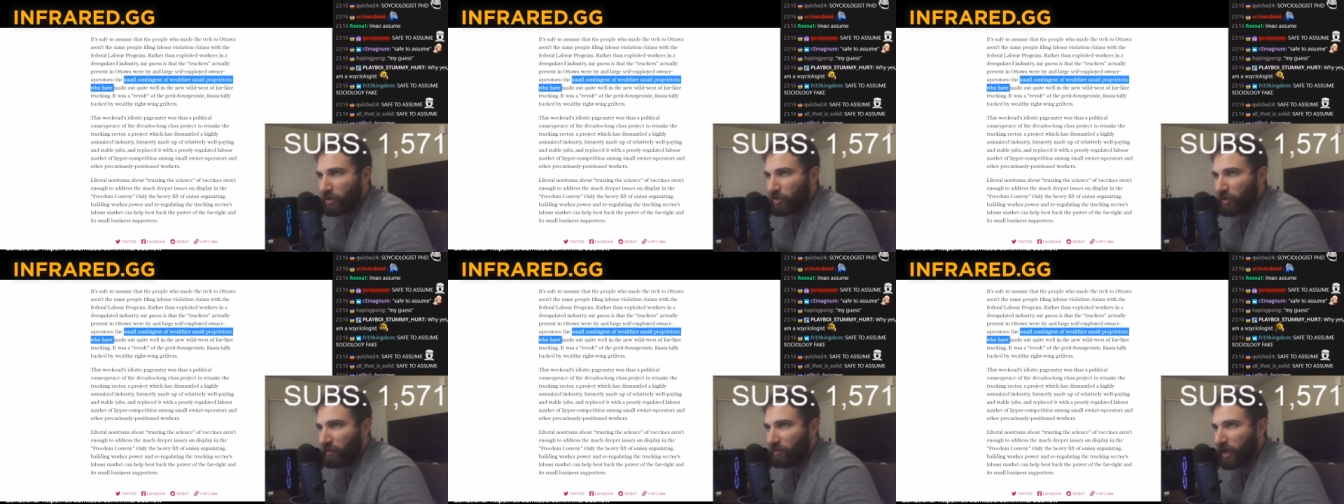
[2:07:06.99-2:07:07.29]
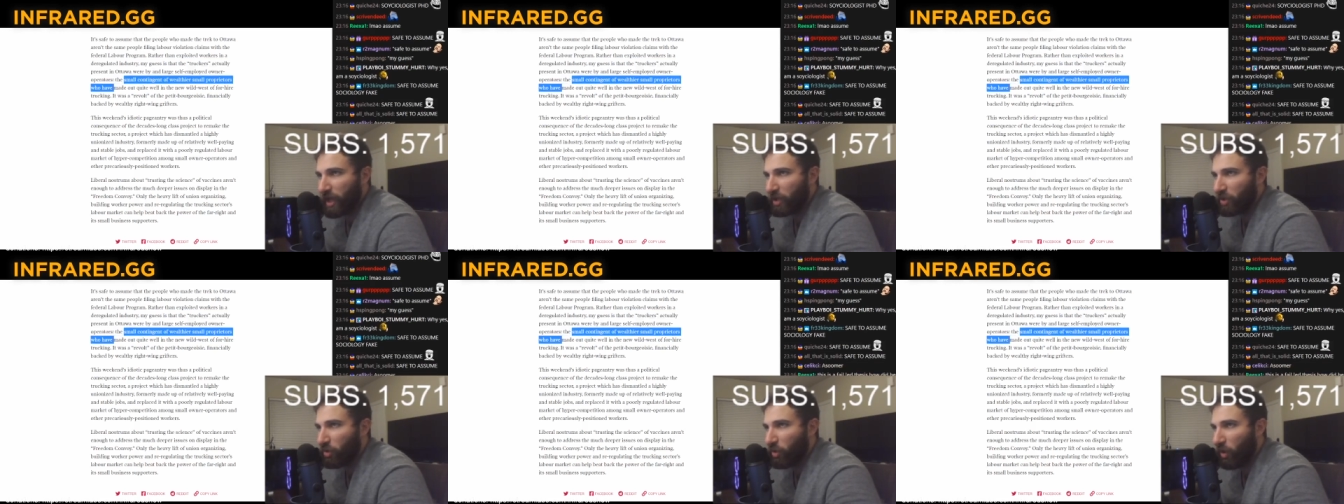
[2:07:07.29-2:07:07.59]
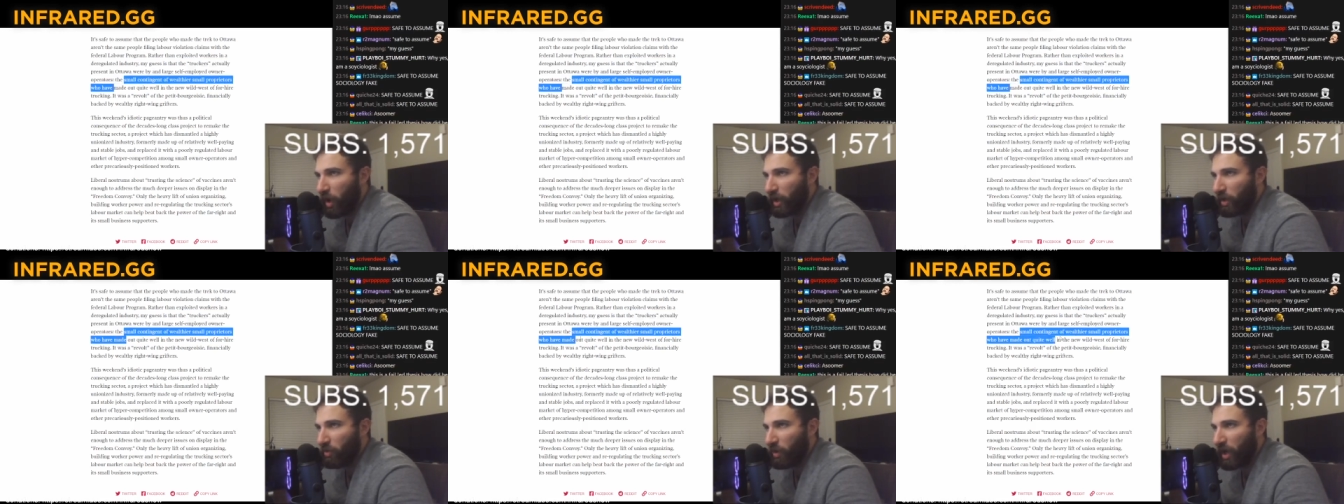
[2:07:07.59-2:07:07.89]
who have made
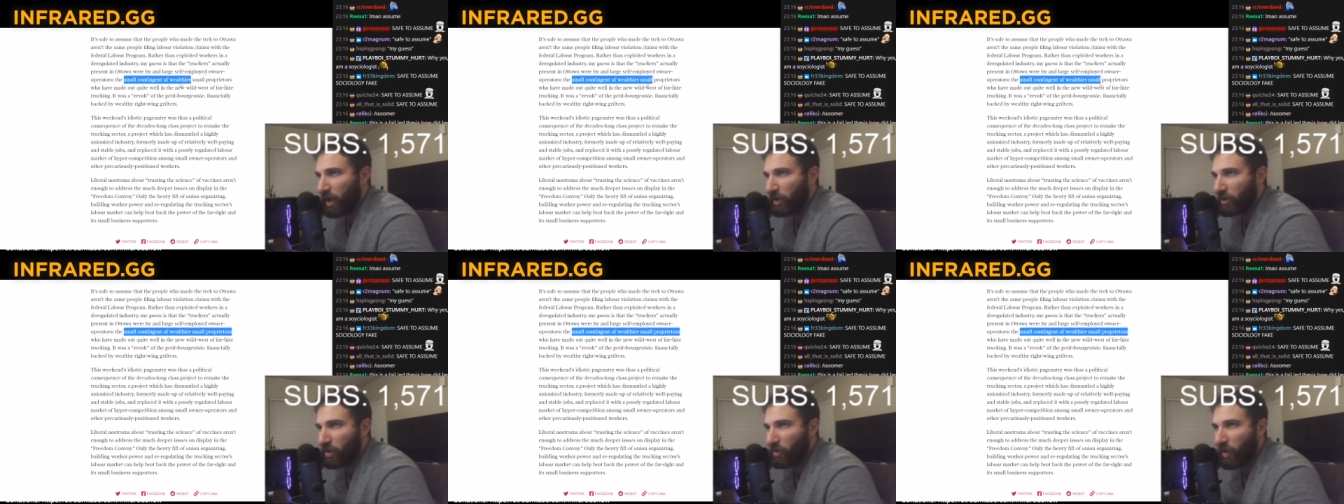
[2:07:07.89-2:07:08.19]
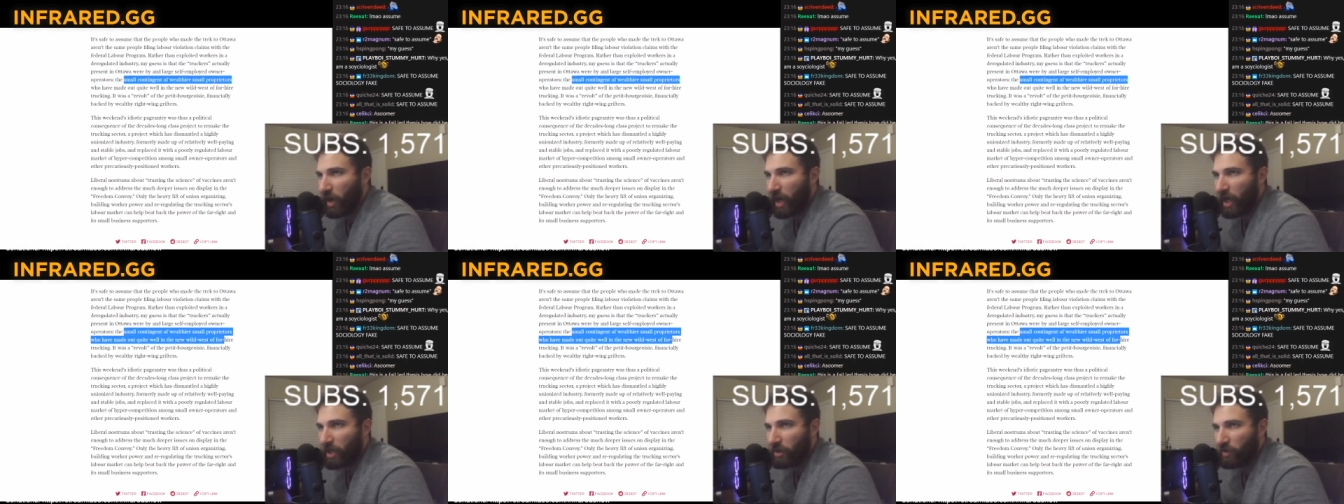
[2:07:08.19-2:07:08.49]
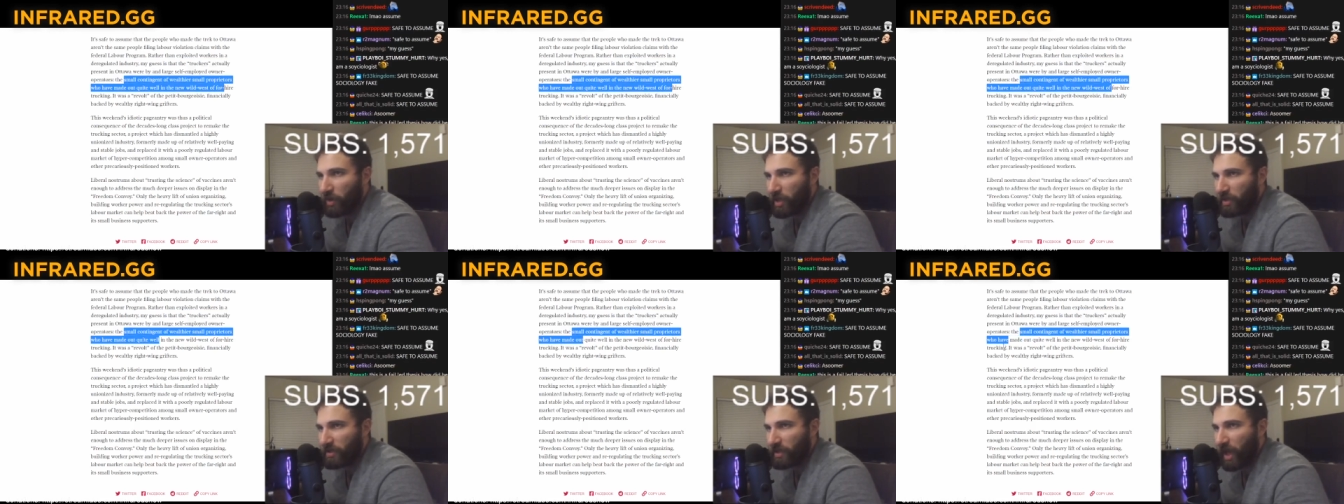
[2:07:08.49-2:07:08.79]
quite well in the Wild
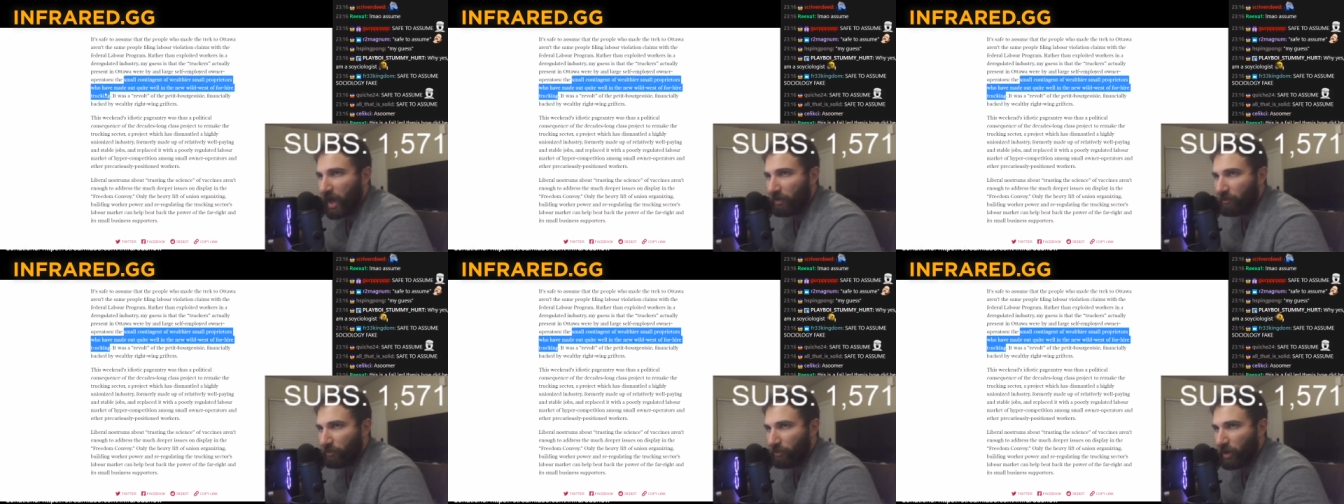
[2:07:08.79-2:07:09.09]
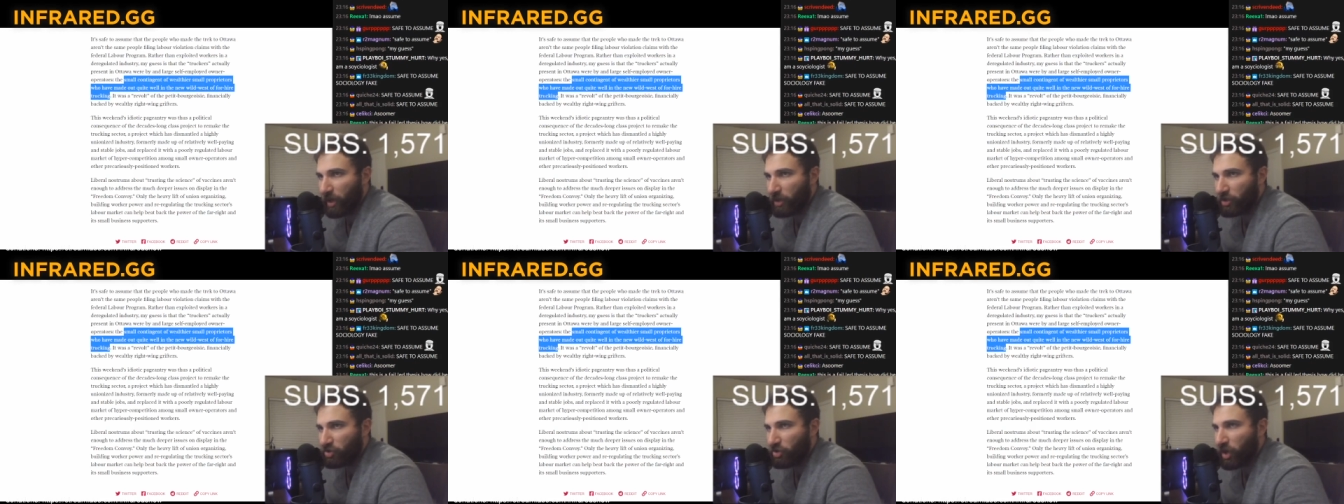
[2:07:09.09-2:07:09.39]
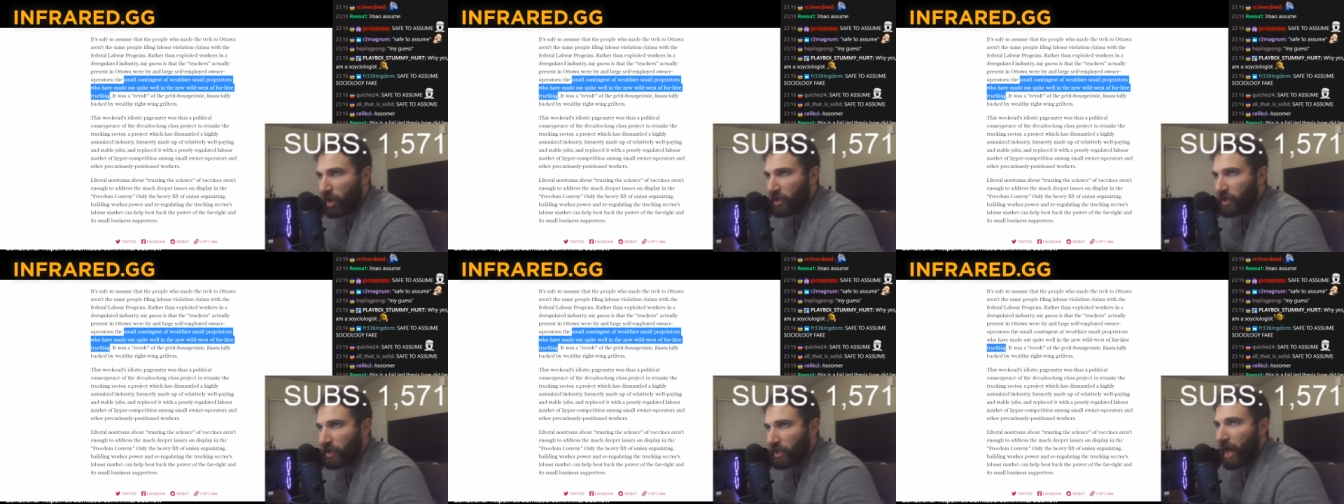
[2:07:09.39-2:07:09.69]
West out for hire
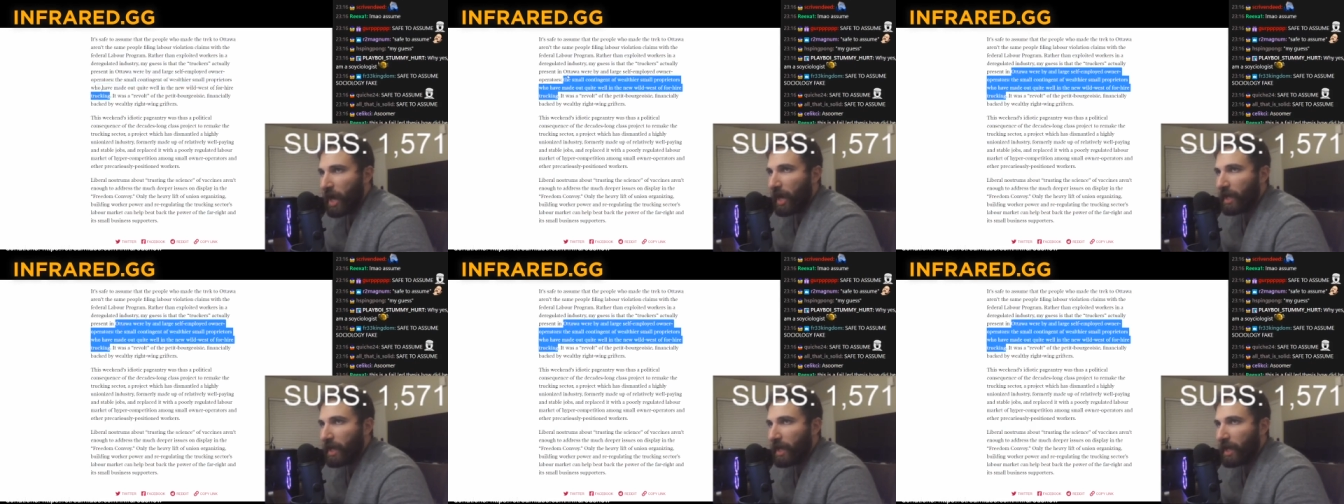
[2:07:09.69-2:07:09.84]
trucking.